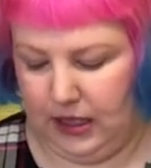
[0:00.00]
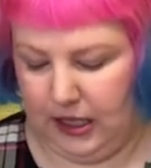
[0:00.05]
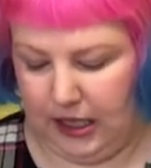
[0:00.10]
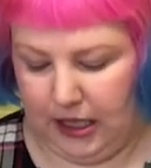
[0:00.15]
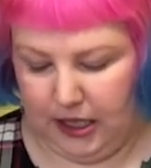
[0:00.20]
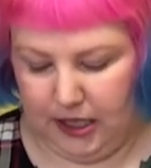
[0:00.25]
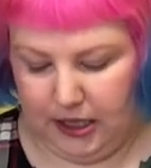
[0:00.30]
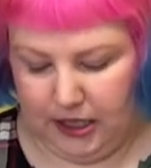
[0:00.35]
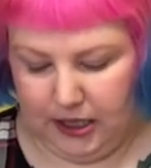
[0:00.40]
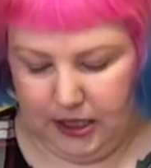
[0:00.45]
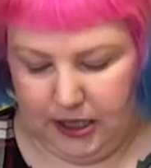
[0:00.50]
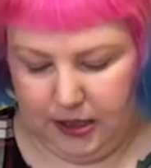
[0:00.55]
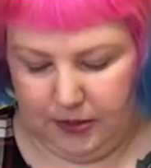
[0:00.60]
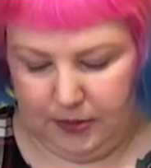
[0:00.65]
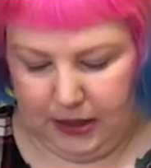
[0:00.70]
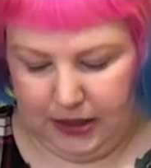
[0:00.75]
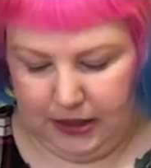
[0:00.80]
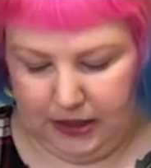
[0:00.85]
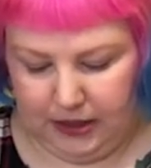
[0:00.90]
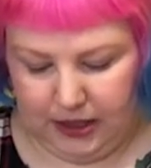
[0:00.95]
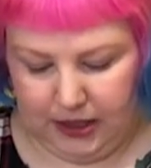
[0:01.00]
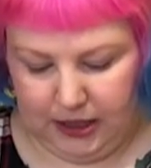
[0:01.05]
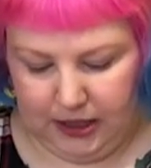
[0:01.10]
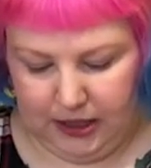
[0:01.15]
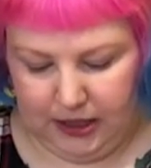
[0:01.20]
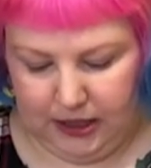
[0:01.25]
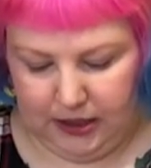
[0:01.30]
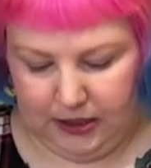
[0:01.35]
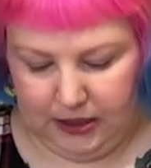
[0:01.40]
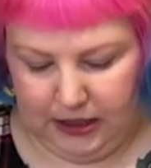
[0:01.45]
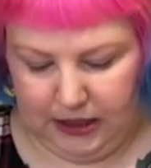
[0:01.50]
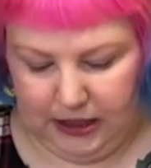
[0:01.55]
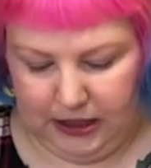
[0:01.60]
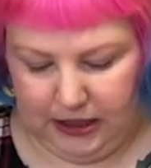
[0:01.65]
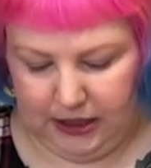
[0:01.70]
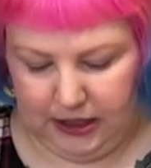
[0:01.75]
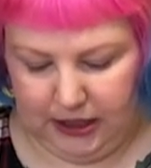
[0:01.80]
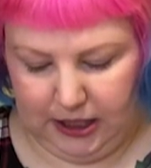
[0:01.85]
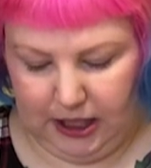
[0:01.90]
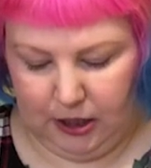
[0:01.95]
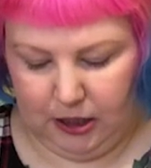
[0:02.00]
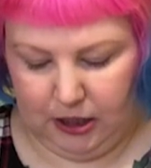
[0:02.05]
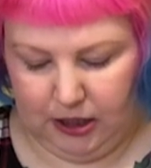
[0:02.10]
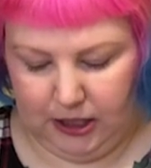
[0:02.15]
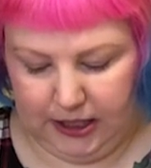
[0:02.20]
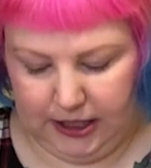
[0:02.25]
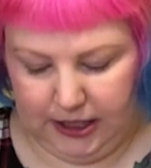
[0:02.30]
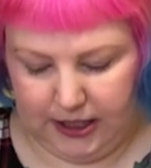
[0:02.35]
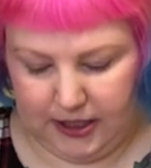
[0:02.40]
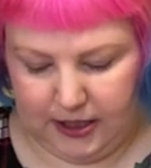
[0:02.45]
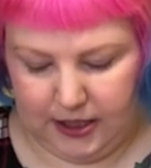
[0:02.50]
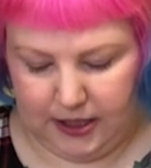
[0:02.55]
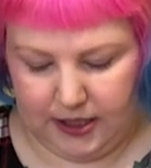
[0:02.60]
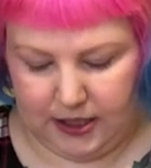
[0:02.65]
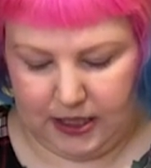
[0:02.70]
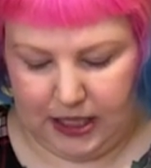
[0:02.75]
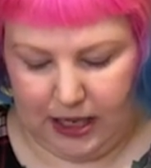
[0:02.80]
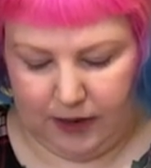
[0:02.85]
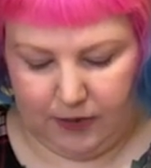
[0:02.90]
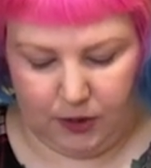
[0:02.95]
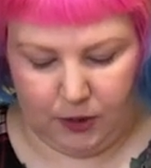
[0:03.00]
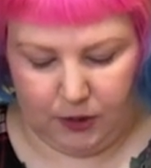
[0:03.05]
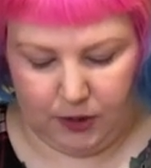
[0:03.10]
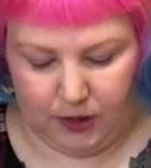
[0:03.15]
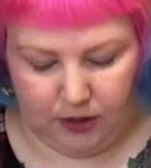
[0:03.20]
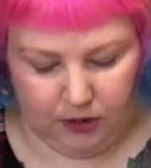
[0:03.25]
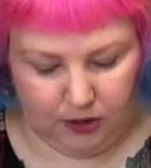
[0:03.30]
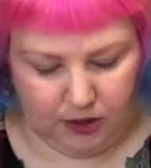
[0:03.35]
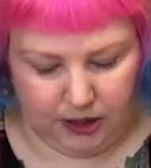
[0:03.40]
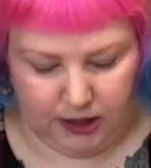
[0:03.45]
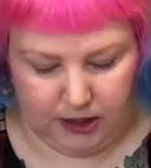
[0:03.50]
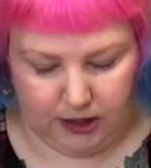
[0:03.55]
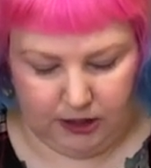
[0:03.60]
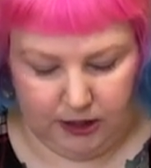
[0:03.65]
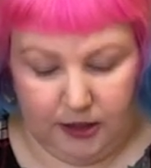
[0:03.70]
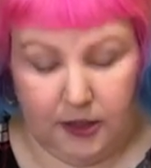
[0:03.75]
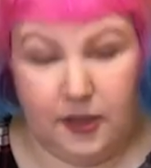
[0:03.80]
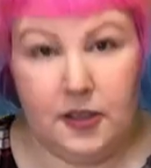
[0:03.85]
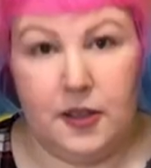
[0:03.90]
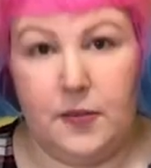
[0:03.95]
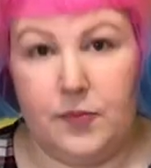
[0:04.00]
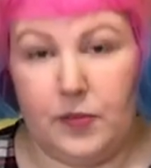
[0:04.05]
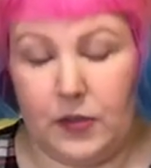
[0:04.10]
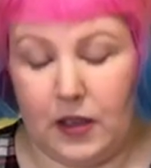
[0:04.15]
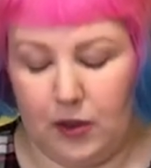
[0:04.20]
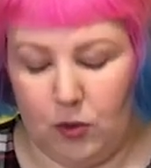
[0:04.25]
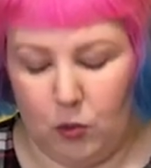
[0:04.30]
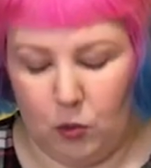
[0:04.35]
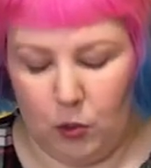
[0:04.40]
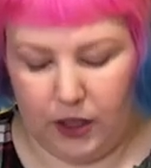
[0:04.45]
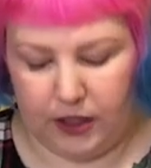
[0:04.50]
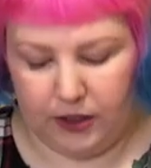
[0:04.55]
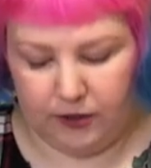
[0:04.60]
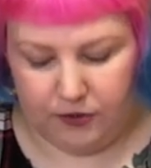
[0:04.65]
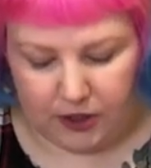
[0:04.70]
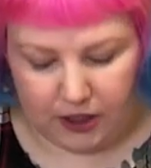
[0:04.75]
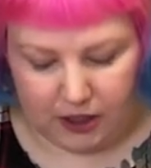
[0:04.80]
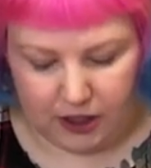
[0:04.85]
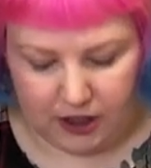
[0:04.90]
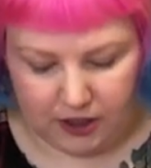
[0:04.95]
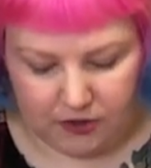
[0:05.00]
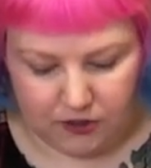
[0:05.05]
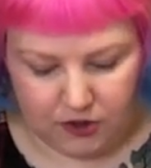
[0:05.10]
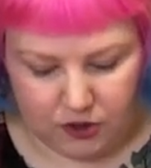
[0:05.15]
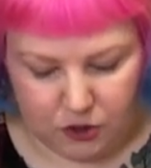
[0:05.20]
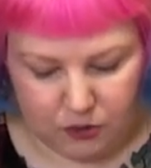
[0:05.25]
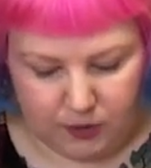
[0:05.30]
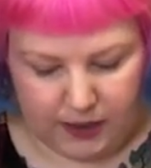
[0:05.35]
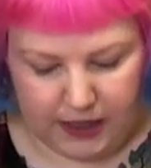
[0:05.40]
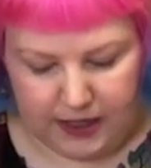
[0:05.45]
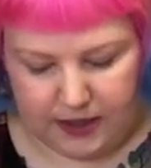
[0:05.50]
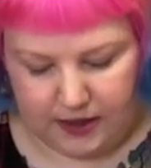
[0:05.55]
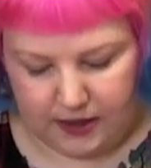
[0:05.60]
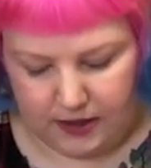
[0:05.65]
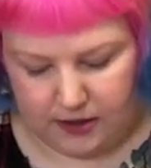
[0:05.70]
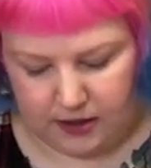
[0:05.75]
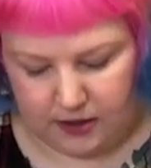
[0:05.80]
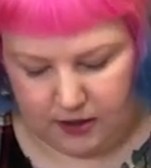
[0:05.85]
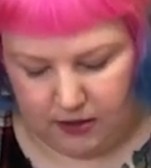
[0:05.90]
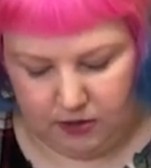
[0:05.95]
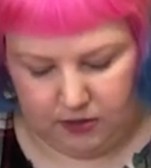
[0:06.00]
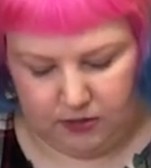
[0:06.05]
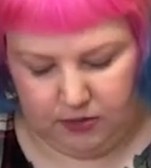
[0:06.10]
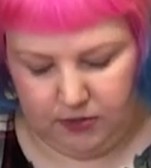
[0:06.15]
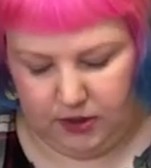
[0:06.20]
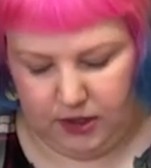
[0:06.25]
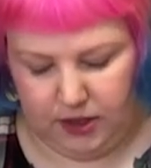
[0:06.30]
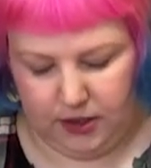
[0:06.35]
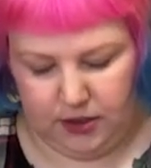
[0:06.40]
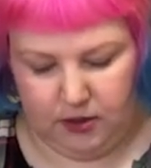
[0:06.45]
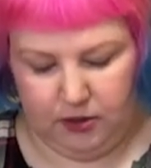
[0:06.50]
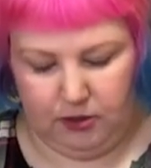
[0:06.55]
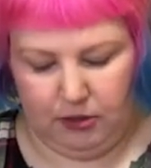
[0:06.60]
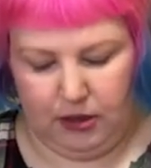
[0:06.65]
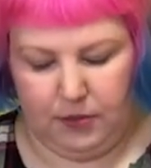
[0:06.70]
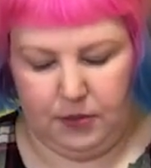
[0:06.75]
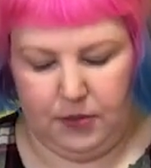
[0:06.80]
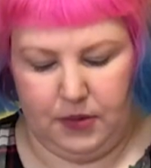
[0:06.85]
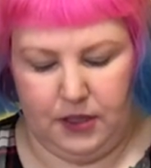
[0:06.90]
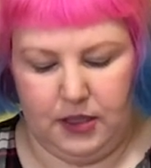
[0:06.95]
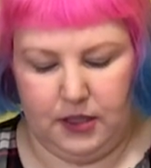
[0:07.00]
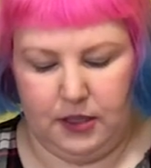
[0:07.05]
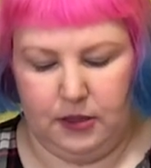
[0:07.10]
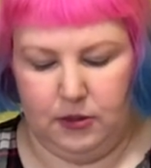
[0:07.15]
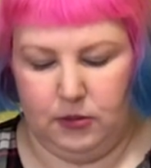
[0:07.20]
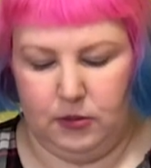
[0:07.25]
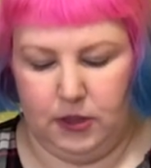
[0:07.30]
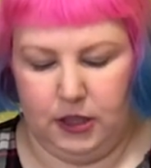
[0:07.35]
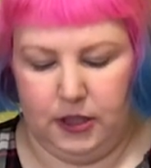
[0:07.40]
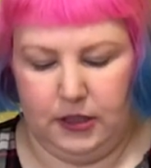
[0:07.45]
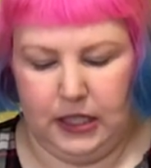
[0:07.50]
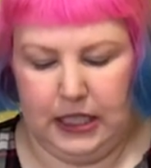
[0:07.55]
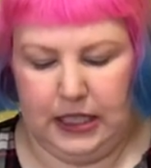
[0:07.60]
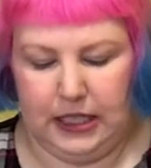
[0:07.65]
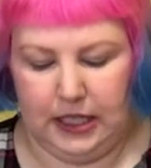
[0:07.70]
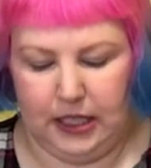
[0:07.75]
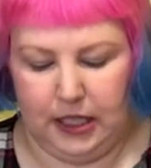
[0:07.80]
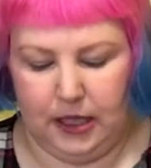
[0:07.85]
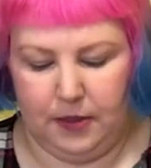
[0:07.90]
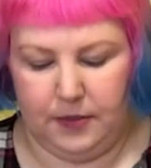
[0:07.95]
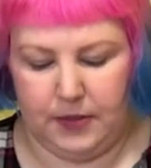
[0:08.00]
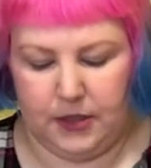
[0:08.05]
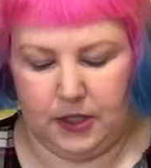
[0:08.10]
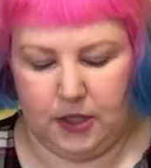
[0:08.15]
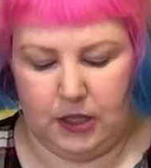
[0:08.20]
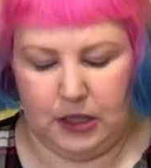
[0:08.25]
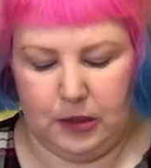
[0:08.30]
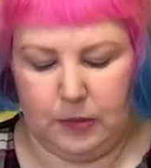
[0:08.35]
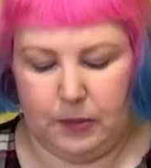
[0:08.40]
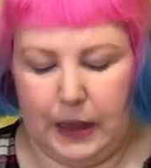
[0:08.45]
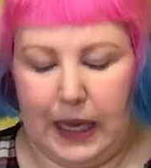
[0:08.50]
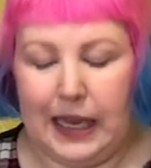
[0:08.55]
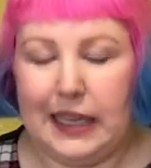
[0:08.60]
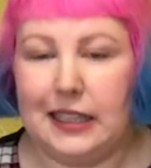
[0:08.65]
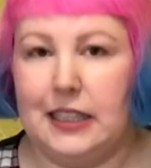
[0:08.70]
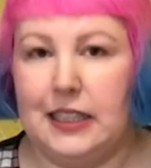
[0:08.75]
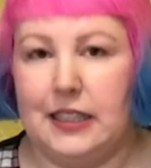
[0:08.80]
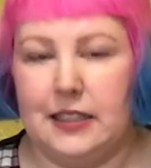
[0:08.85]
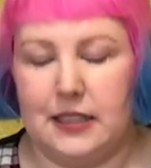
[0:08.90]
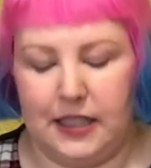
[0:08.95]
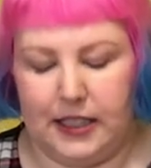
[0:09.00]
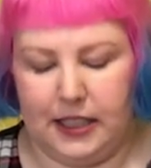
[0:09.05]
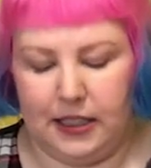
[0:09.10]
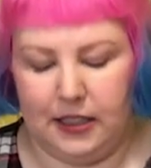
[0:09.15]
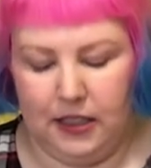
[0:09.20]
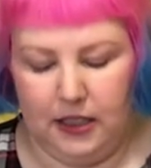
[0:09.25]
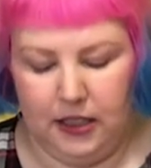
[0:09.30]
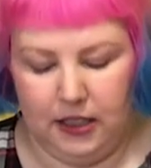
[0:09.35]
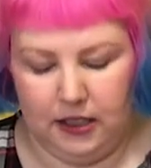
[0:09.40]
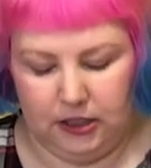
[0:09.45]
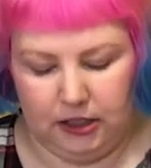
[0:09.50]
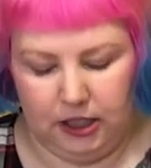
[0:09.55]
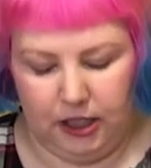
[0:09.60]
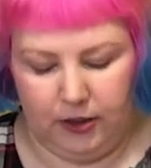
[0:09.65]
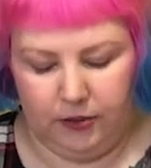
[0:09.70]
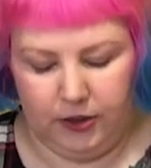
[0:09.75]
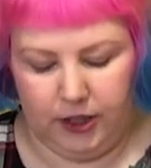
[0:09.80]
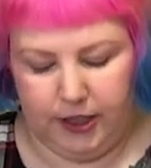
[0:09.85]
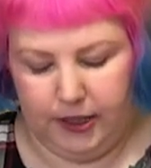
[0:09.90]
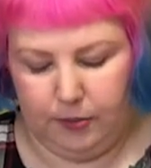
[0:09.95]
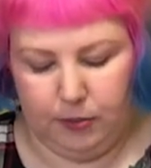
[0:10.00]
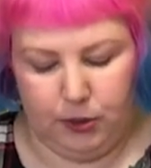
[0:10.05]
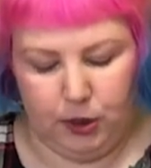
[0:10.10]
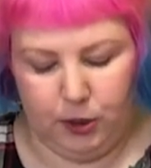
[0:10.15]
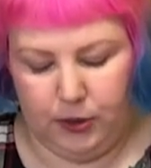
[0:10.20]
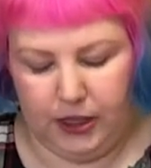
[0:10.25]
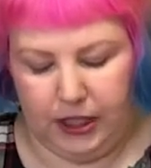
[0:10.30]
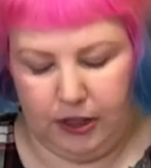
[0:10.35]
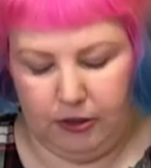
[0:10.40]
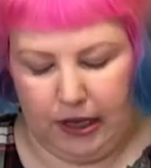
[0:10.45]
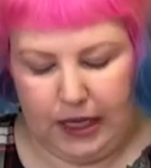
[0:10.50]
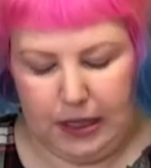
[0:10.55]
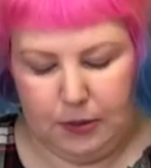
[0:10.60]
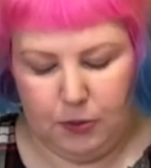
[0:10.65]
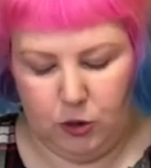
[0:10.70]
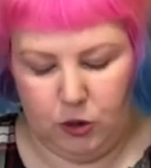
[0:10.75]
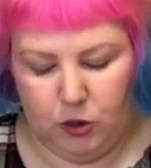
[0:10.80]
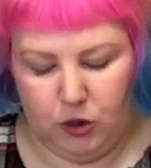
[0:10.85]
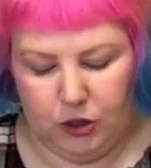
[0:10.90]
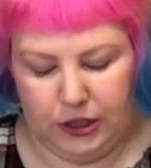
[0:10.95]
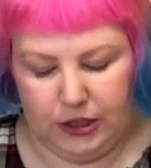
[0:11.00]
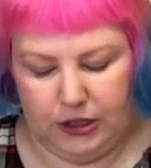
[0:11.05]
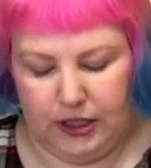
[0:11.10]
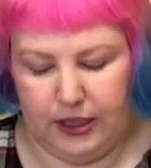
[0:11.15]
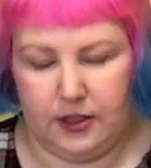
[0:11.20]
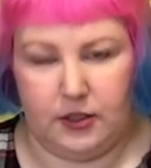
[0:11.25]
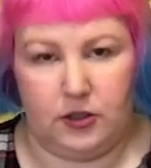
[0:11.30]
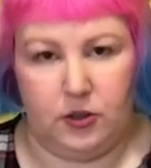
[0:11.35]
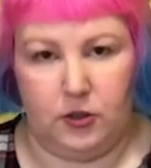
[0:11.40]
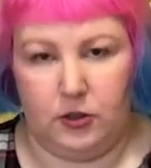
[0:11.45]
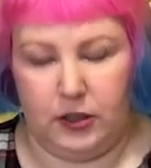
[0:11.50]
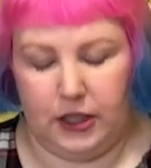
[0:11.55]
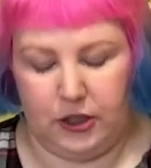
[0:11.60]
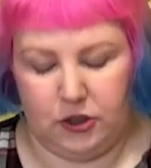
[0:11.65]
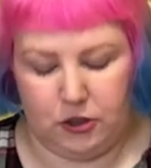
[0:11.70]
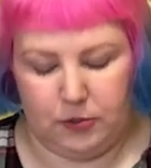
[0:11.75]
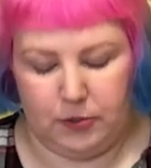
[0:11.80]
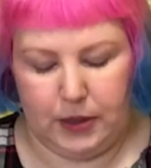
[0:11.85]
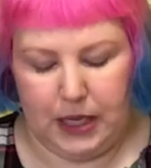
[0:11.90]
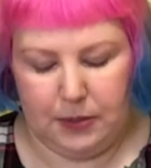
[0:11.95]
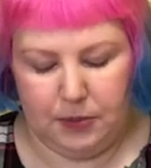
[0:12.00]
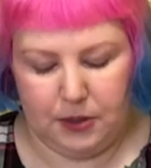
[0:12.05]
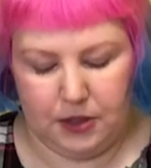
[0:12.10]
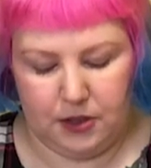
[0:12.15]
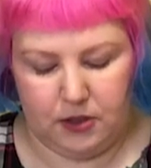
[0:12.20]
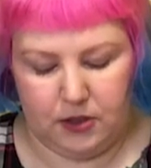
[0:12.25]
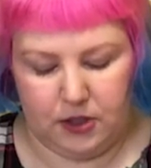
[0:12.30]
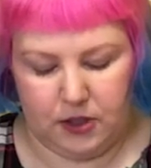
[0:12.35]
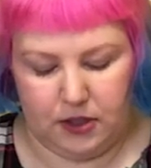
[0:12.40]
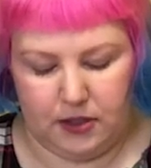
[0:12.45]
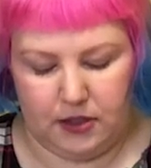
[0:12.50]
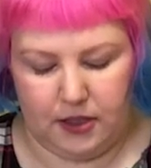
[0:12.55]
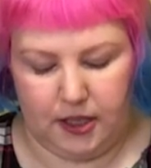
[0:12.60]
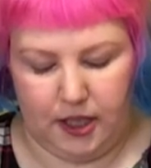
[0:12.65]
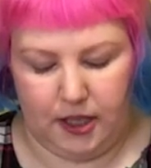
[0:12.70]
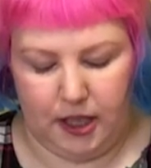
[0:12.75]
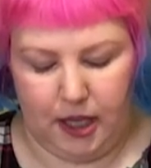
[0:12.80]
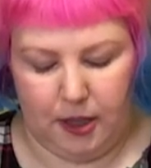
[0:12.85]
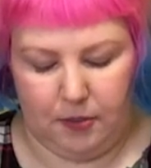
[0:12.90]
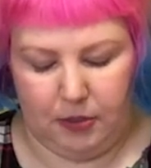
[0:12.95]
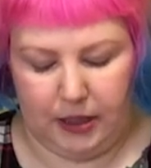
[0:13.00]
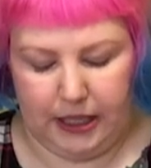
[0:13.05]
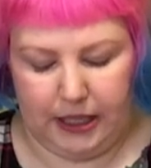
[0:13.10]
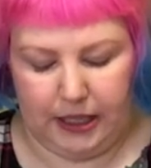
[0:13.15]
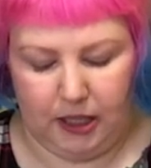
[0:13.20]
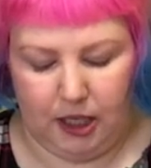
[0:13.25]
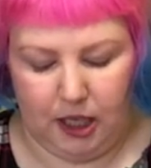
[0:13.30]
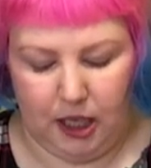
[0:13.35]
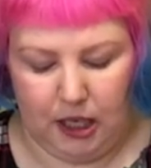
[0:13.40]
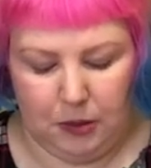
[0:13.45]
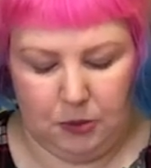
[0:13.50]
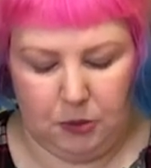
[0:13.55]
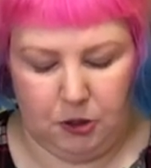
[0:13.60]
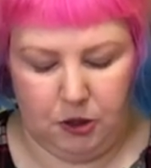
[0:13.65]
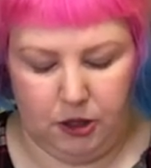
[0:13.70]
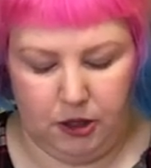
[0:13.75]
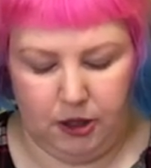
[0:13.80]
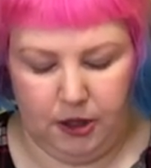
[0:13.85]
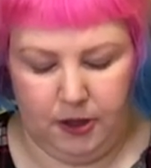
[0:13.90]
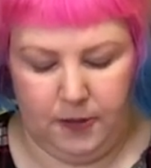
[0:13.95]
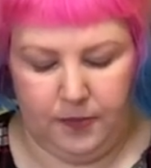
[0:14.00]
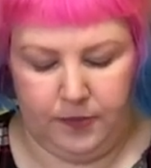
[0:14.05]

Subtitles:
And then, yeah, I guess let's have a quick look at one of the individual pieces. So I guess I'll grab this little one. So the back is a lovely bluey gray board. There's no extra paper, so it's just, yeah, that plain cardboard.